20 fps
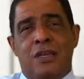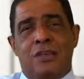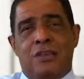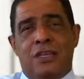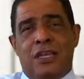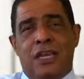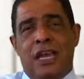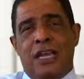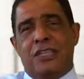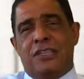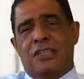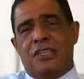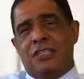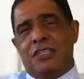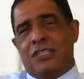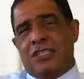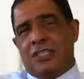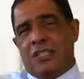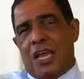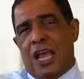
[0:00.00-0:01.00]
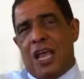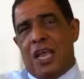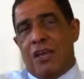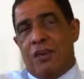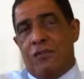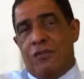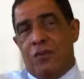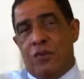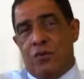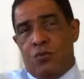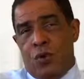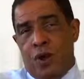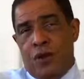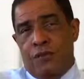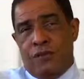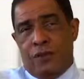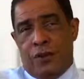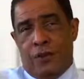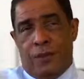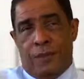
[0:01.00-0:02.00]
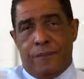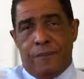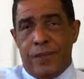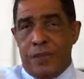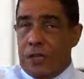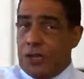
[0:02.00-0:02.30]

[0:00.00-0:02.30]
to get to the side of new revenue.